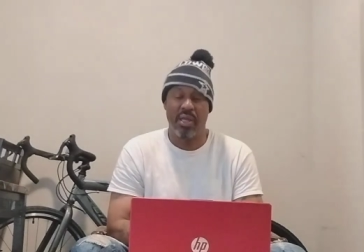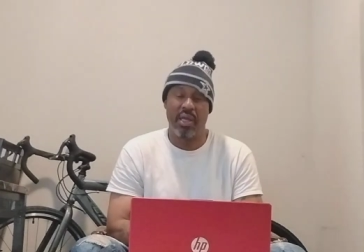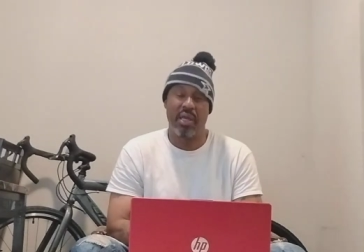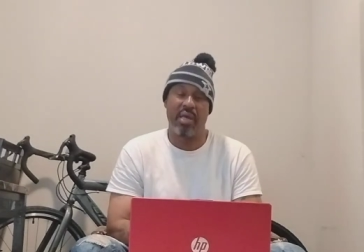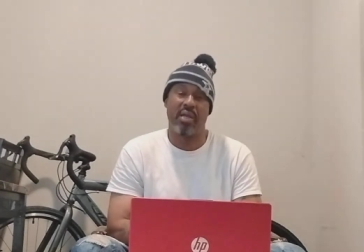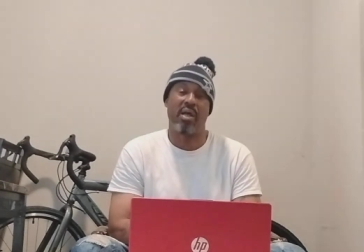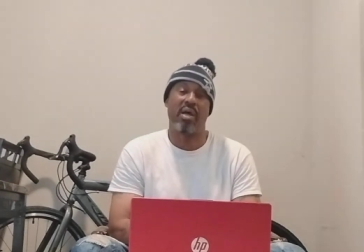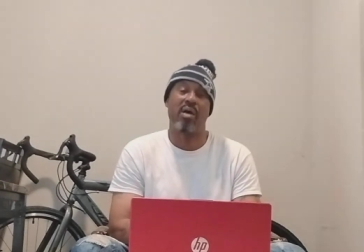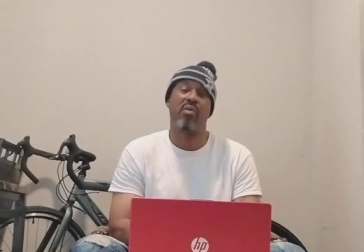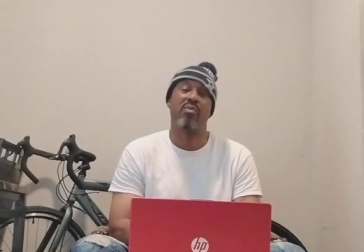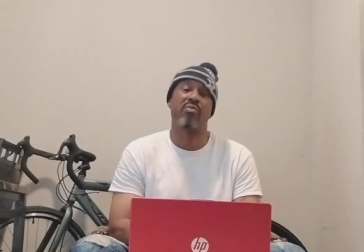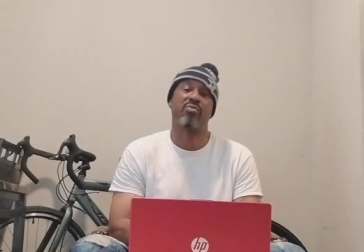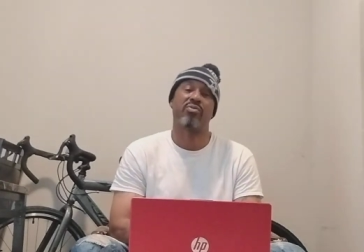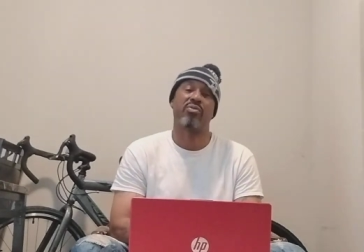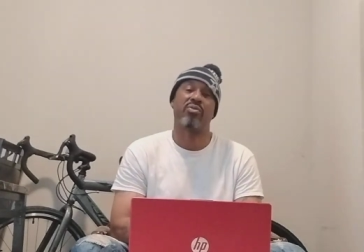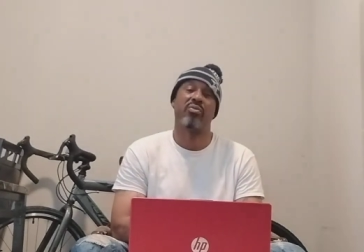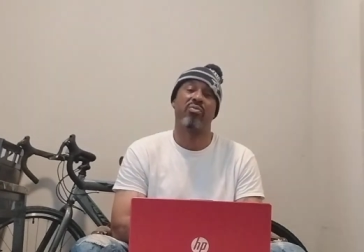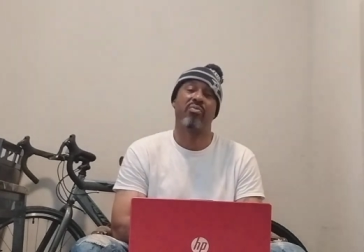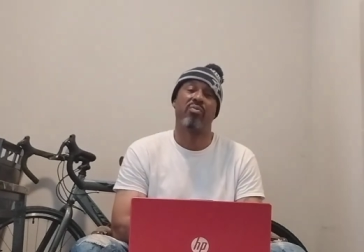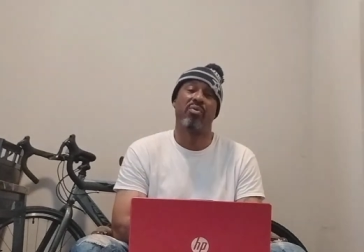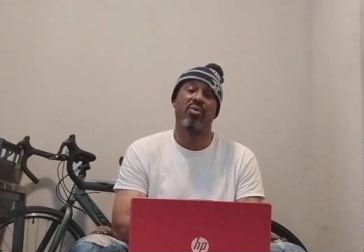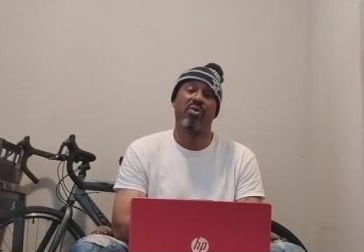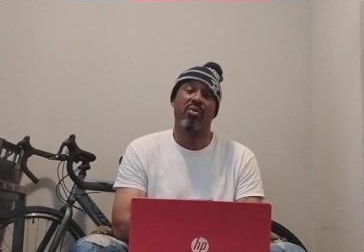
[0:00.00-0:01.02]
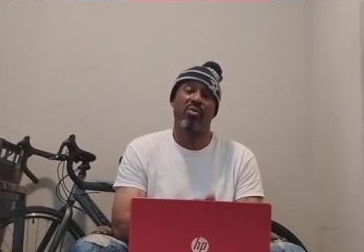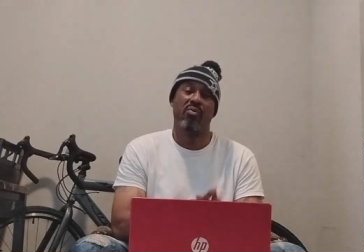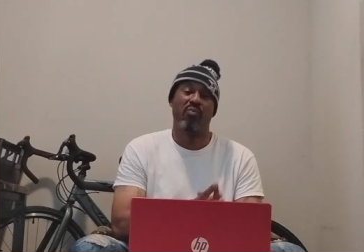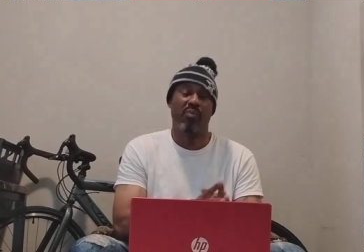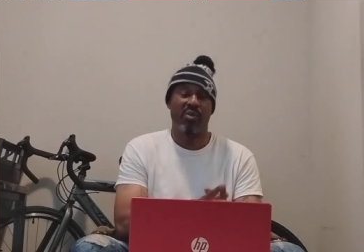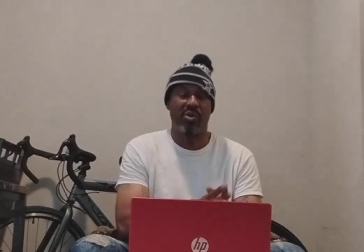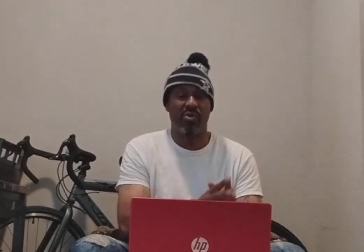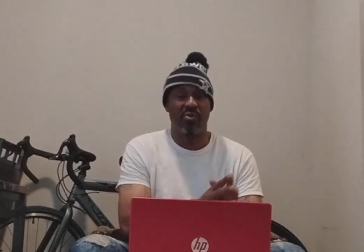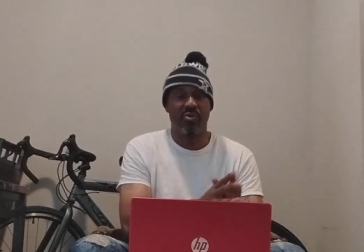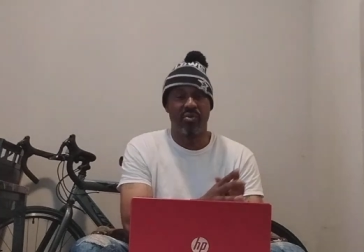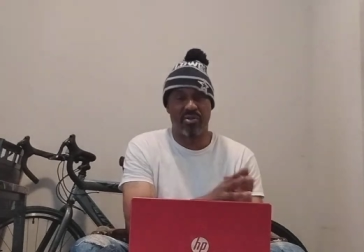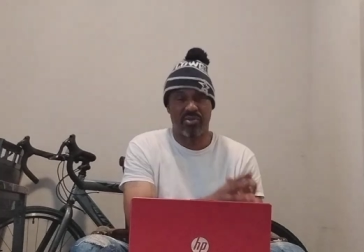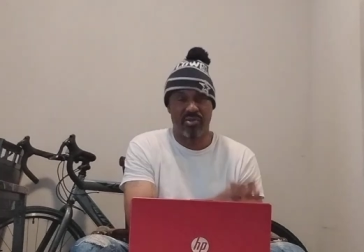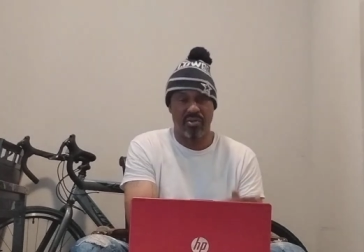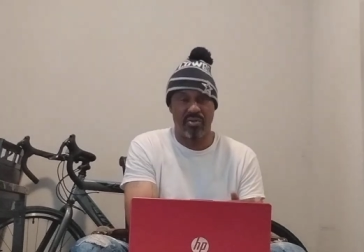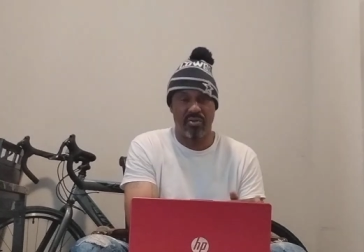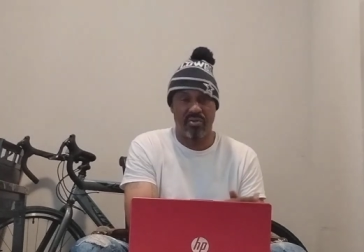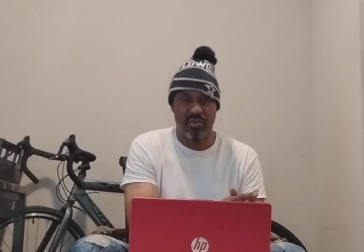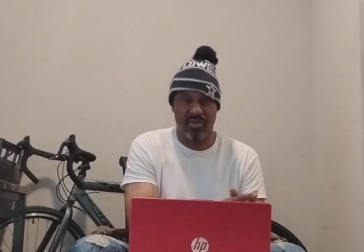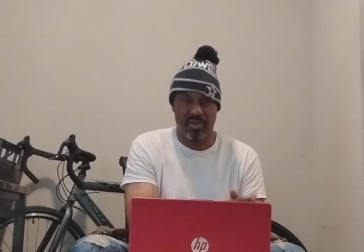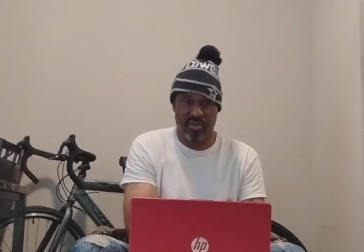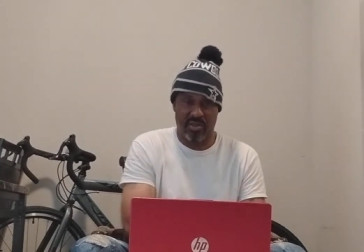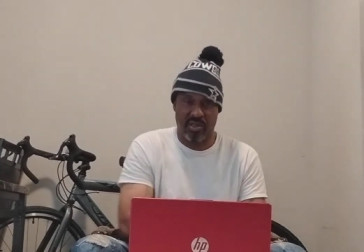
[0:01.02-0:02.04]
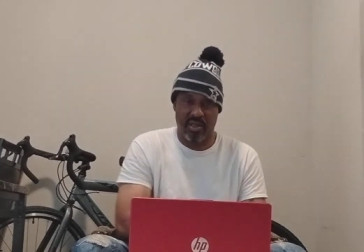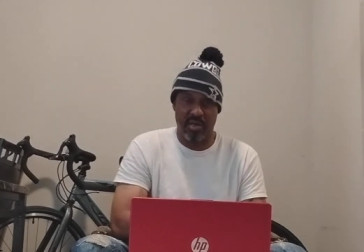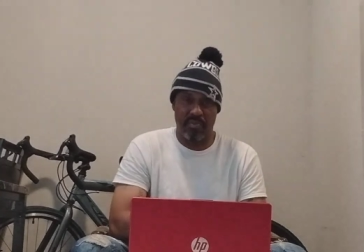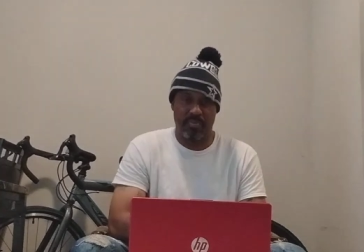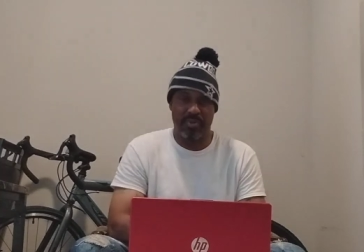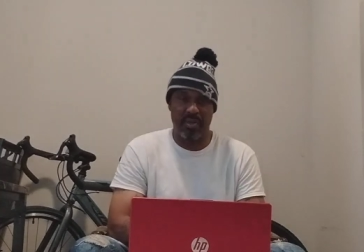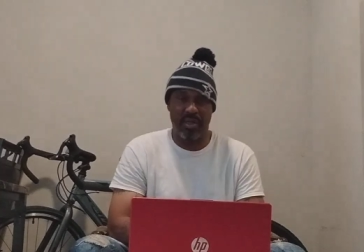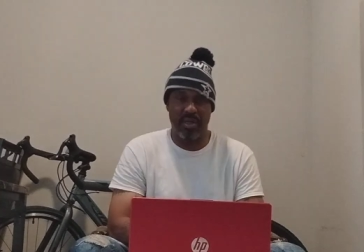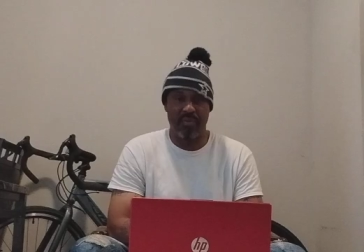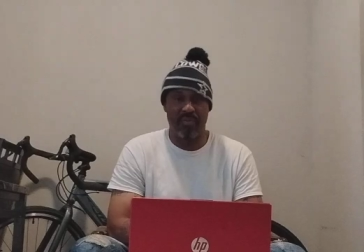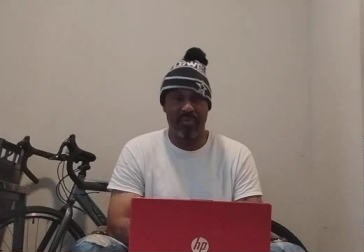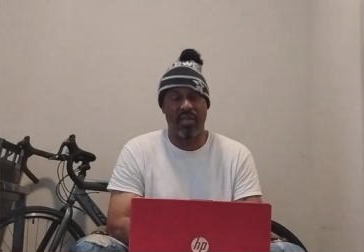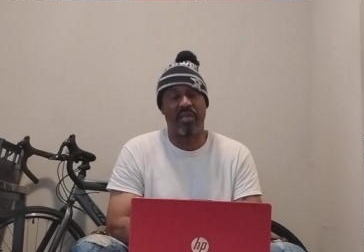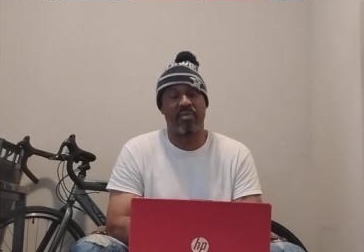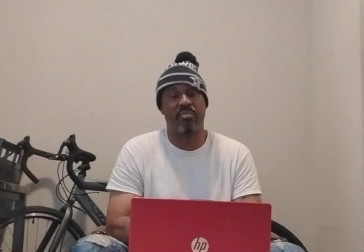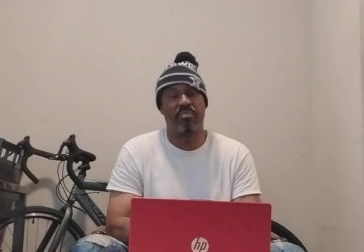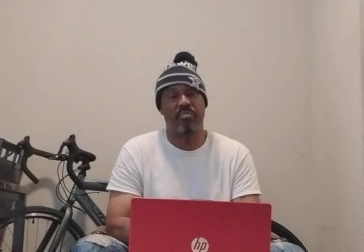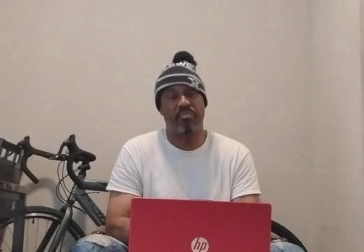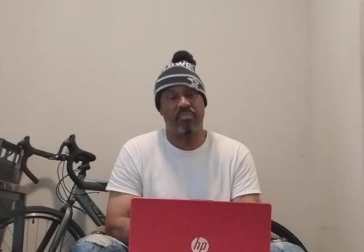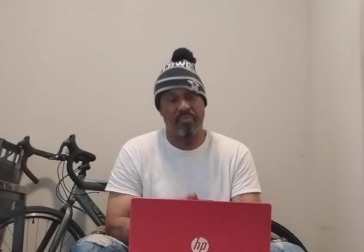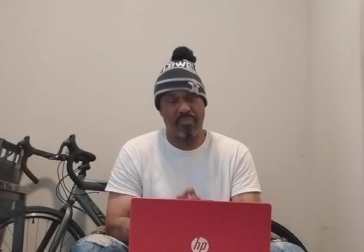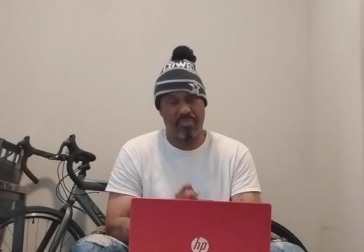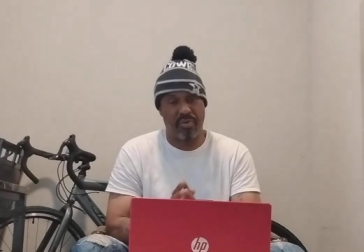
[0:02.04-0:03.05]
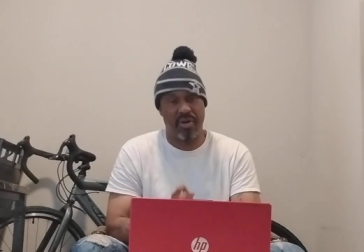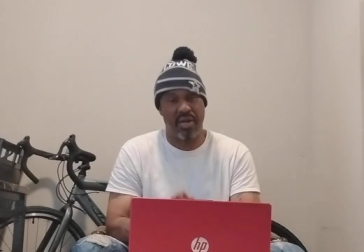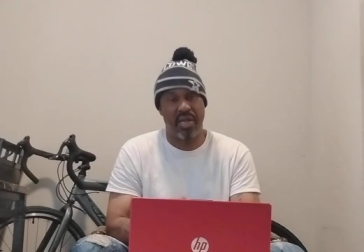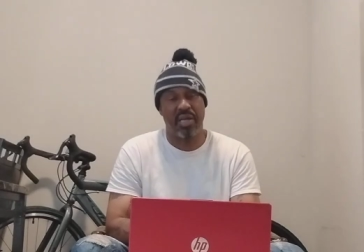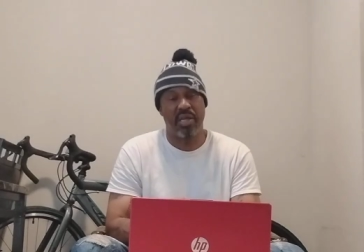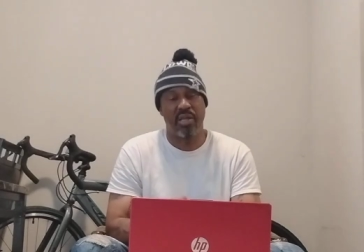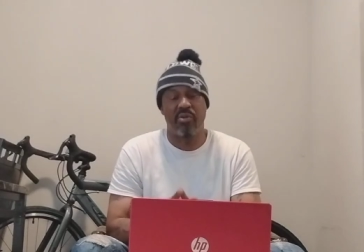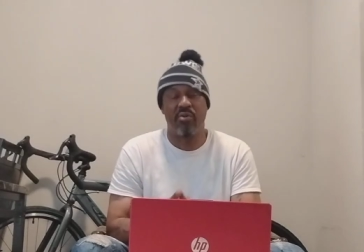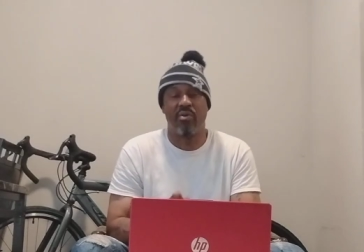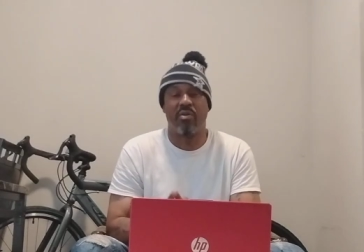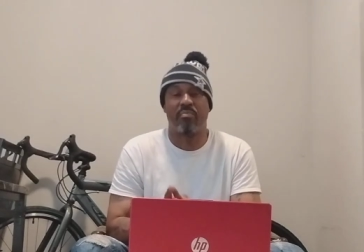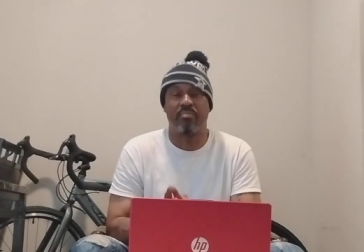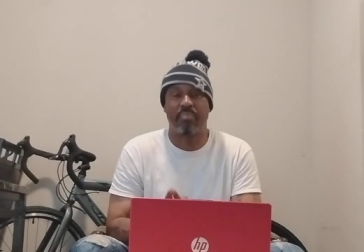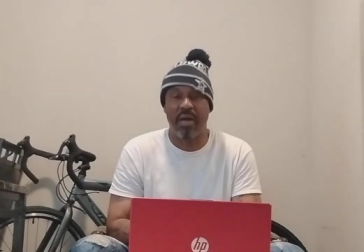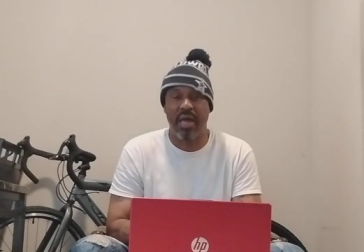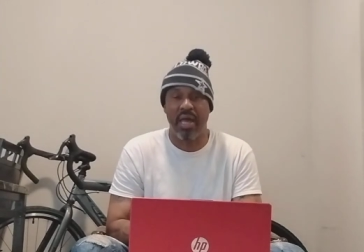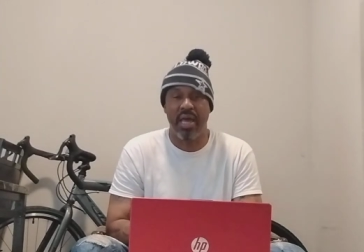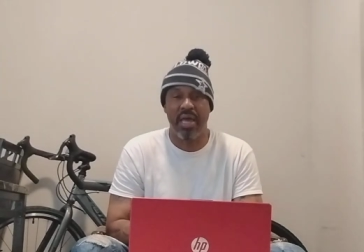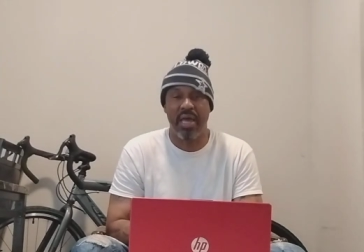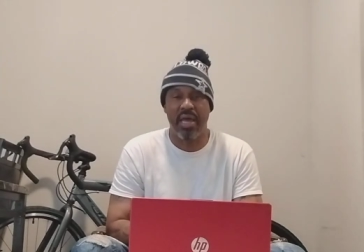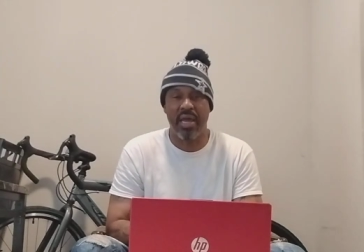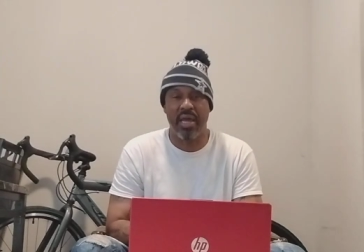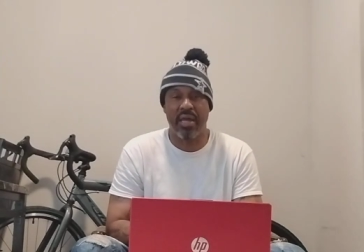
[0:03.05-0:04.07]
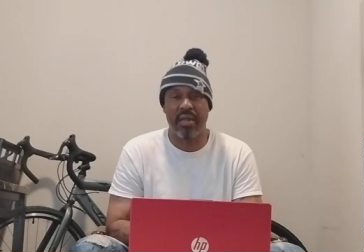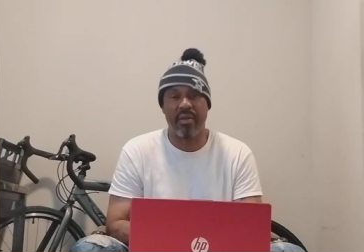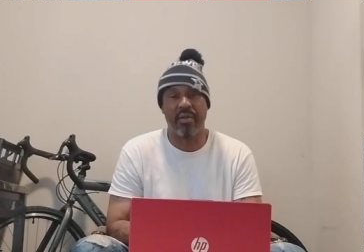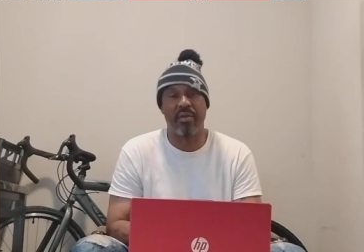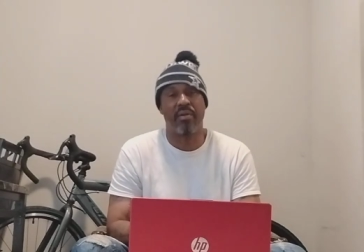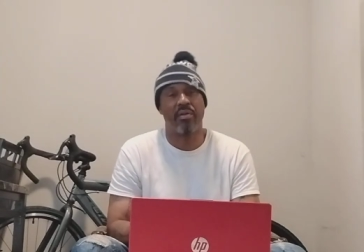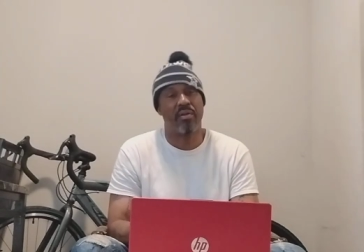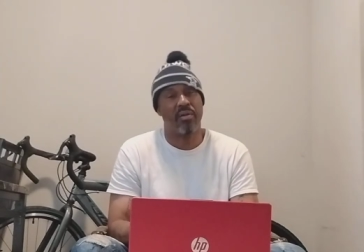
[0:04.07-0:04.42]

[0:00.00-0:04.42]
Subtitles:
And also, when you are doing something that's bringing your bag